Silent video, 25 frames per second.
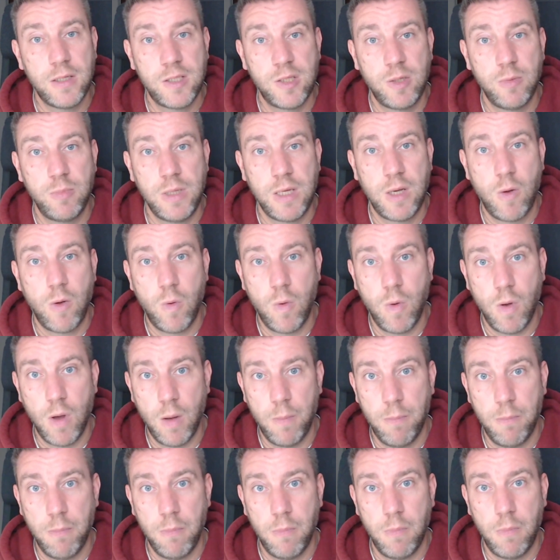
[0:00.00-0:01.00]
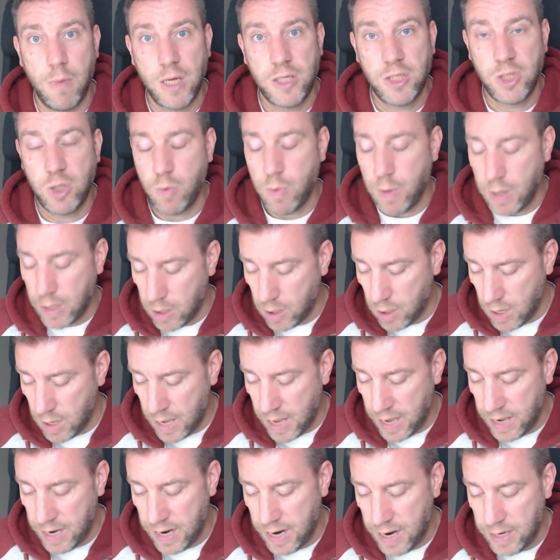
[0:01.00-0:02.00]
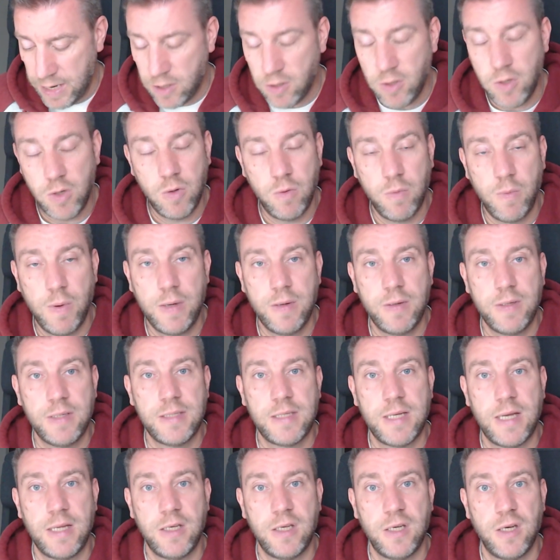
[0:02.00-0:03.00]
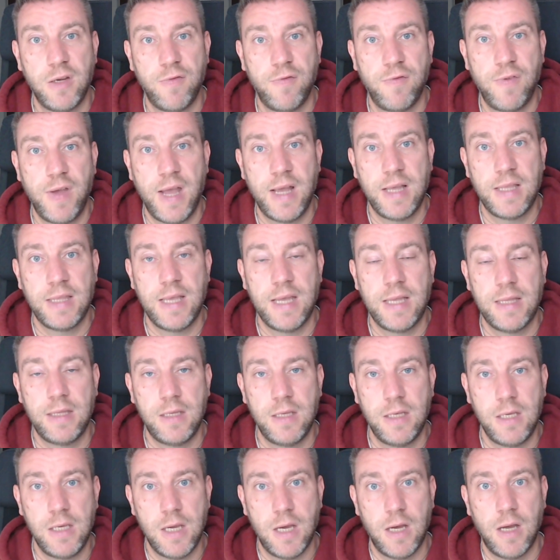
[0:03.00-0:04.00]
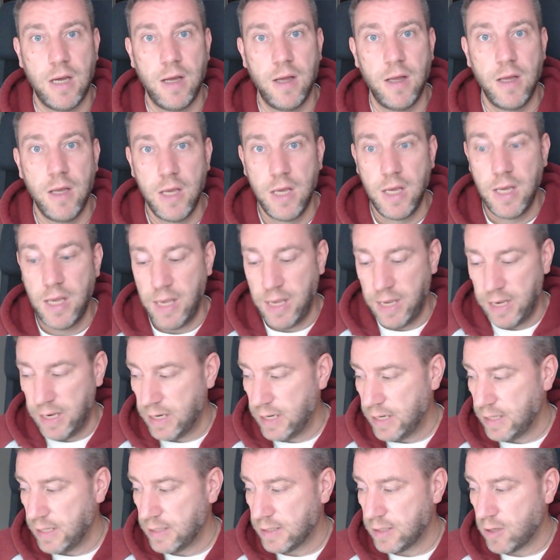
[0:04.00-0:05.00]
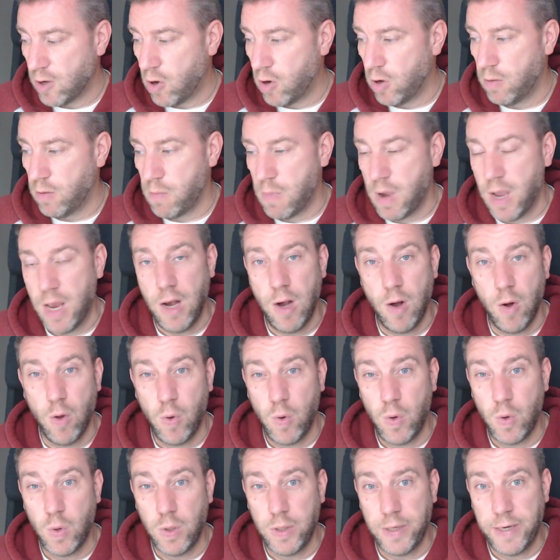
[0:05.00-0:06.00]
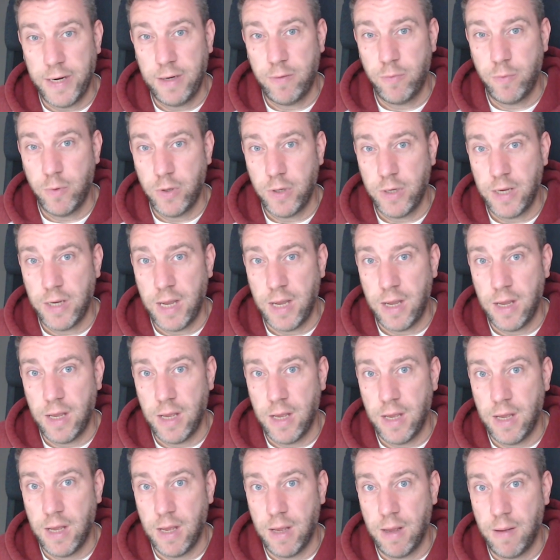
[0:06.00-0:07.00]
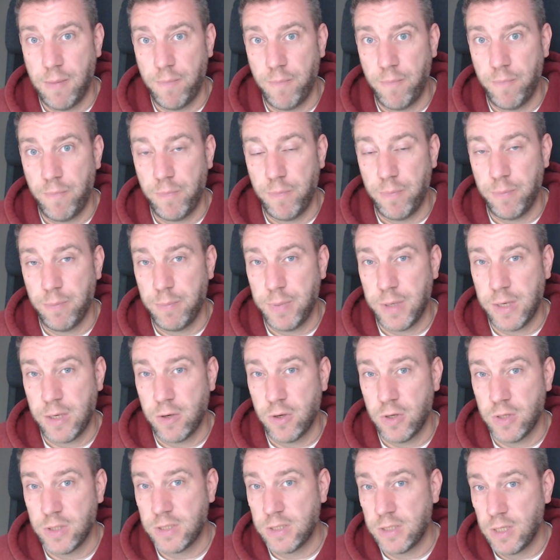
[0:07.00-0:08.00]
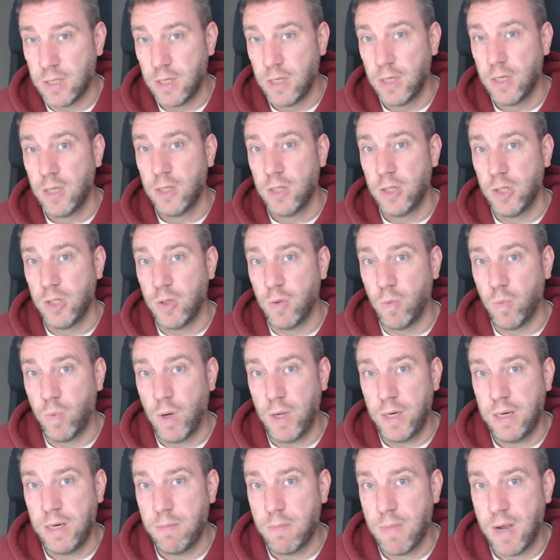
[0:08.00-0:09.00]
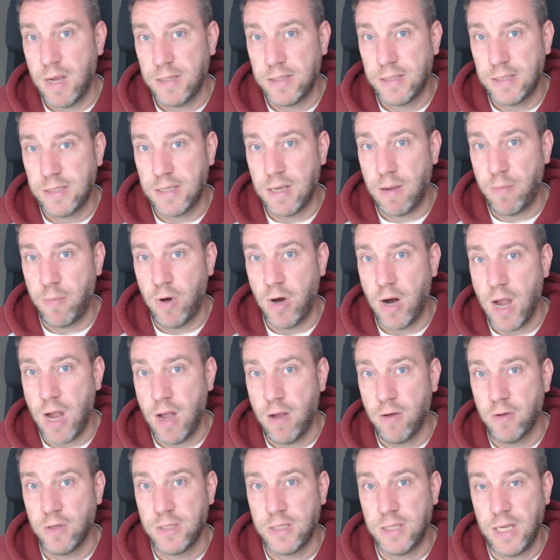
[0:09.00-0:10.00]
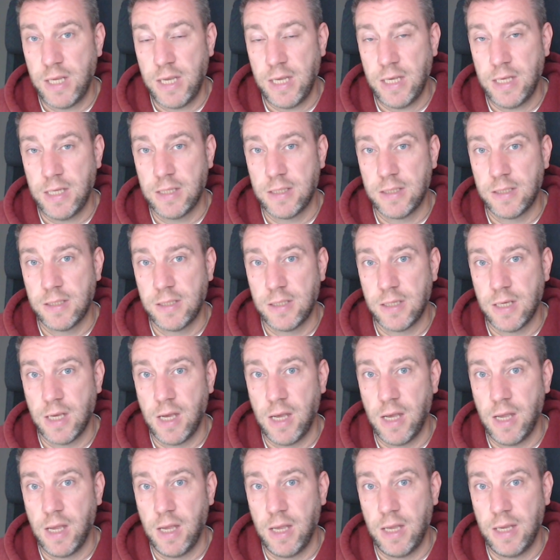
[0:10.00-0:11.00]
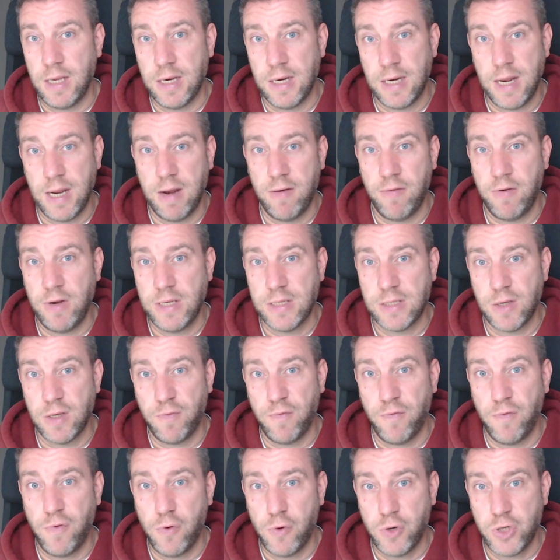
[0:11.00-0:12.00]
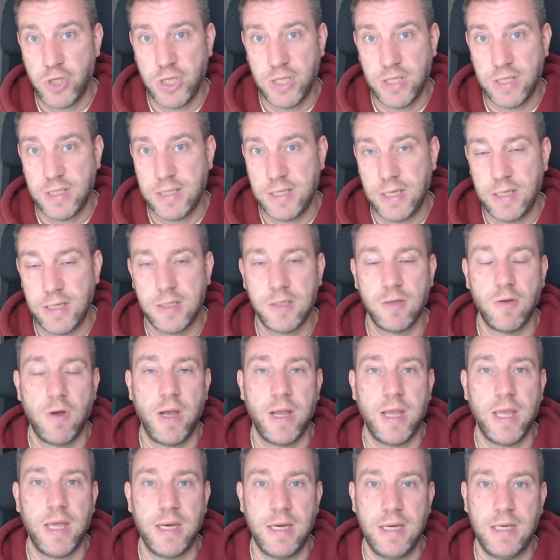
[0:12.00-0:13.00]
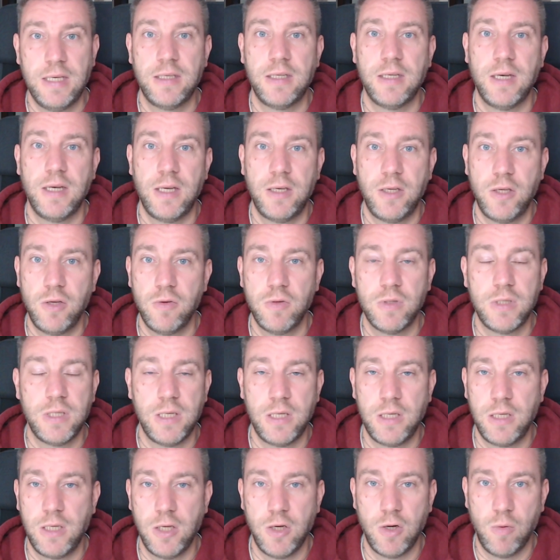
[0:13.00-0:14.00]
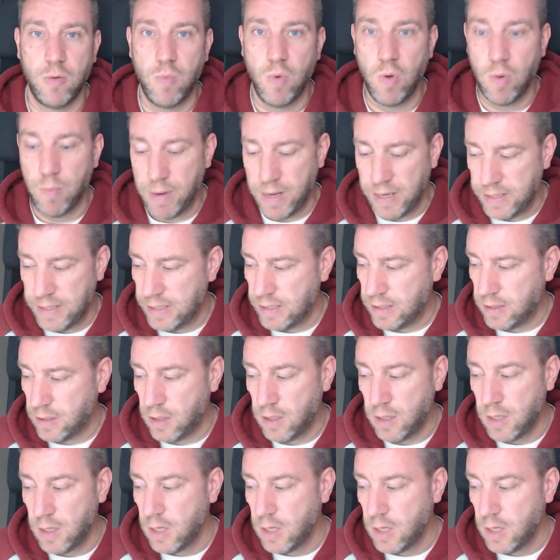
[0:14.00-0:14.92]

to be much quicker, and I don't know whether it's down to the fact that it is on my local network, because the one in my summer house, there is a 4G stick, so I get internet using, you know, mobile data,